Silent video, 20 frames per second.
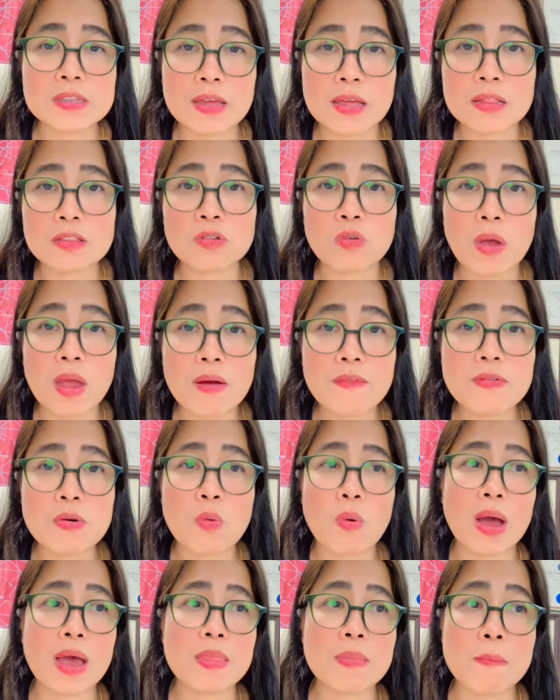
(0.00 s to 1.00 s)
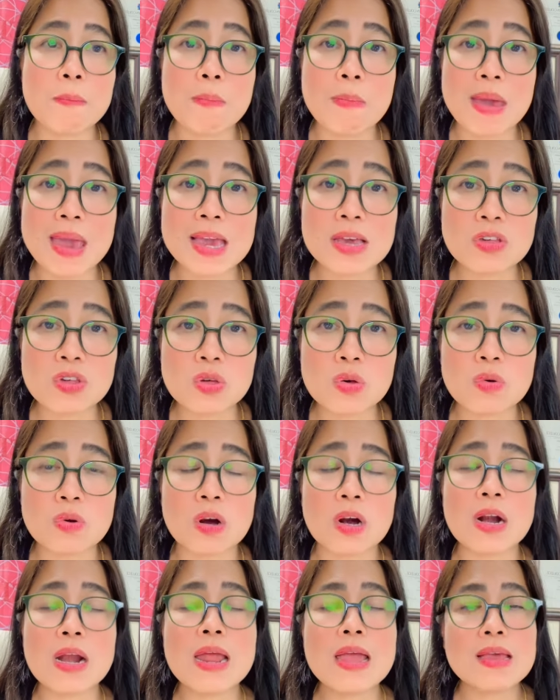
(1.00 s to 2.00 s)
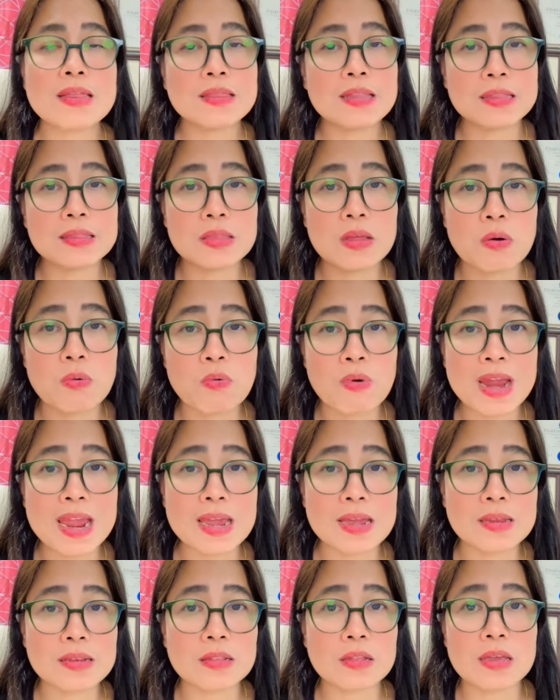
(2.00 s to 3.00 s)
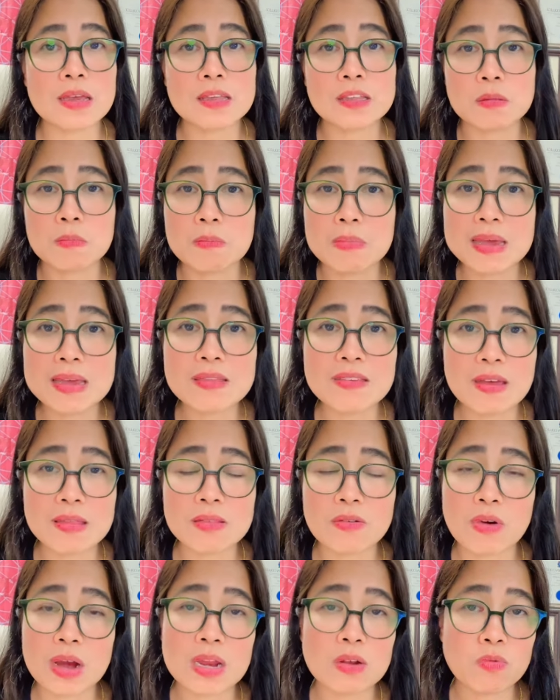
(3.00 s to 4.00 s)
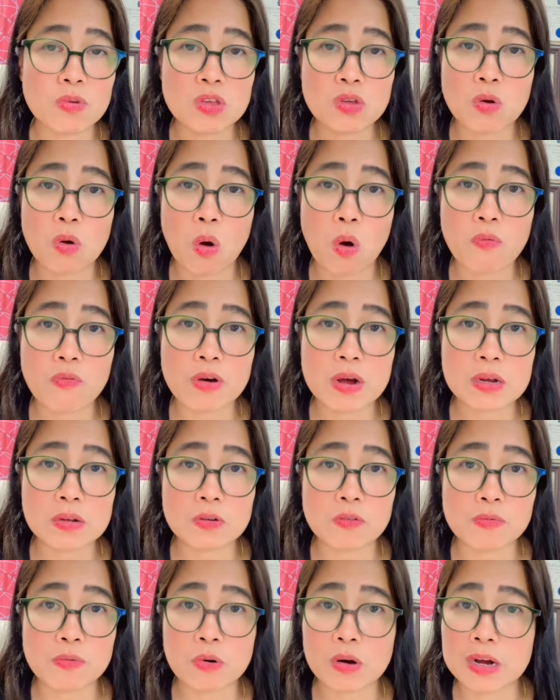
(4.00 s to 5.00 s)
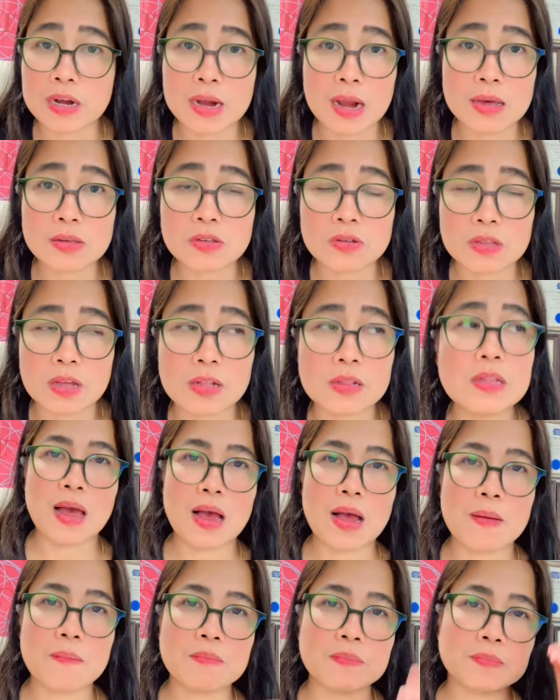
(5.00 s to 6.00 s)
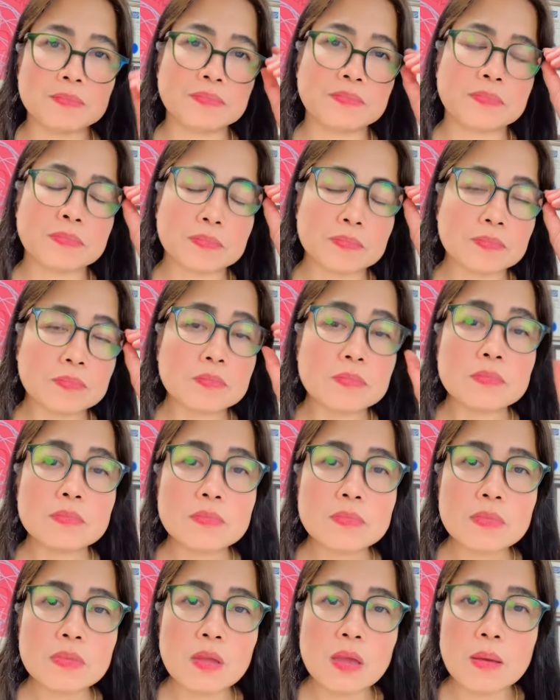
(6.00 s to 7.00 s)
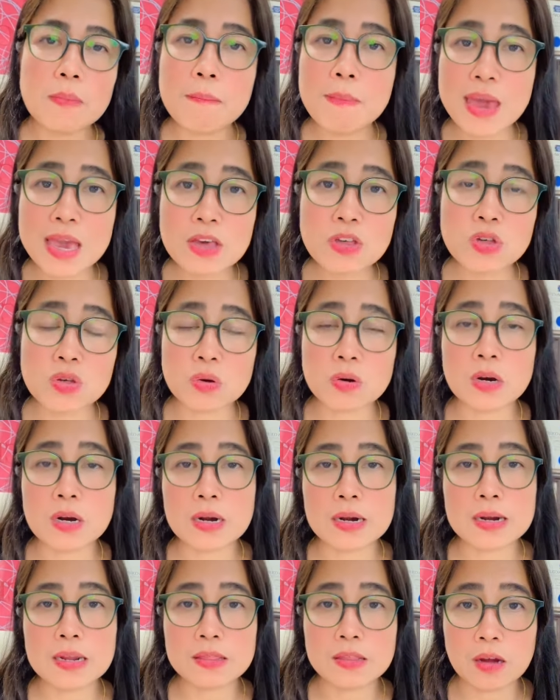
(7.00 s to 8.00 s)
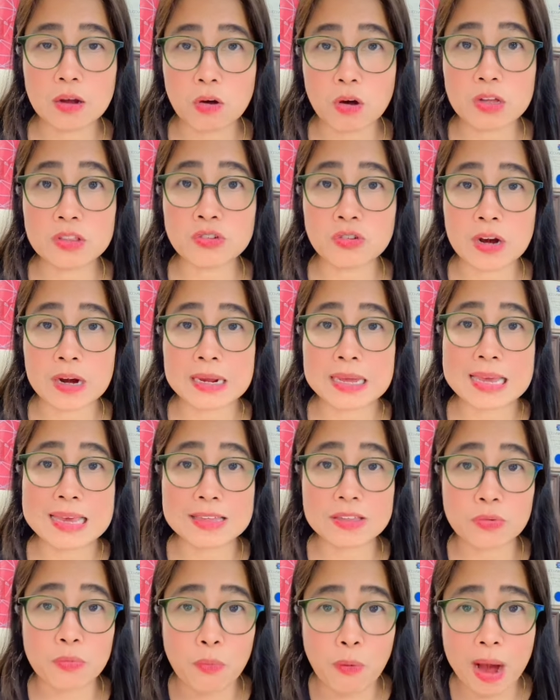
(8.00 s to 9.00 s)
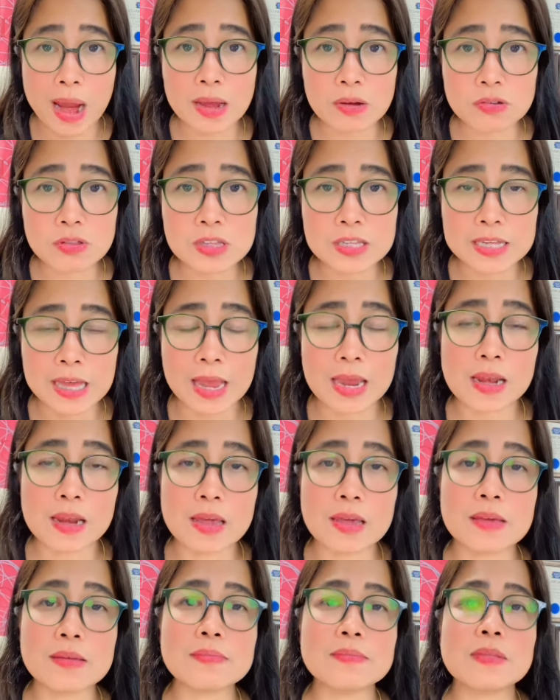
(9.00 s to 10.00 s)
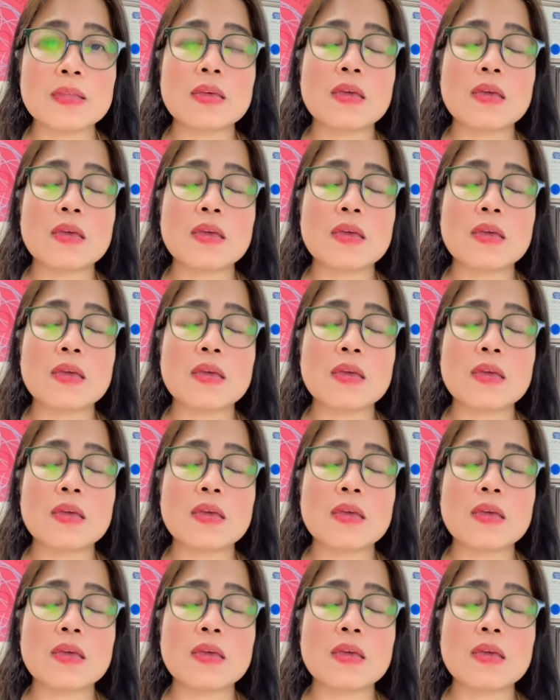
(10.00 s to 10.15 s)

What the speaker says: tell to everyone, make sure that the rate is median rate when you're offering to foreign national. Make sure that the contract is reconciling